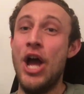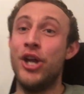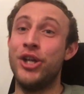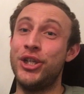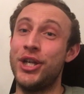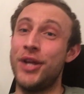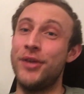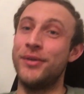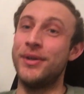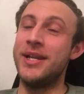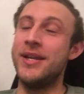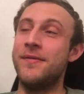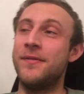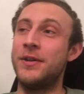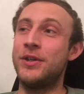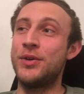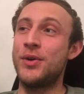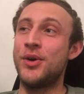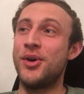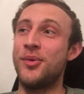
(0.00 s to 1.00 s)
Don't leave a
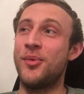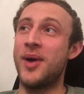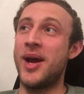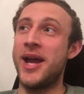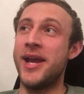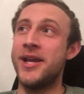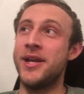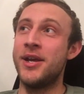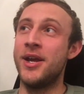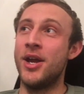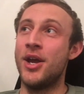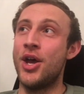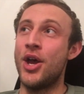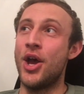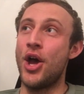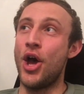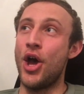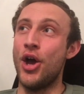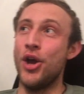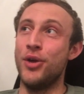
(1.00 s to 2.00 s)
doorway
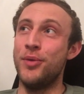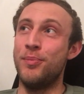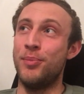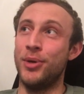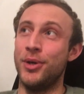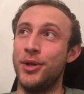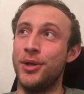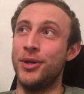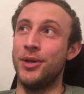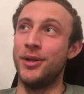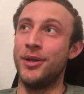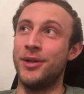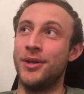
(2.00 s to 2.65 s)
open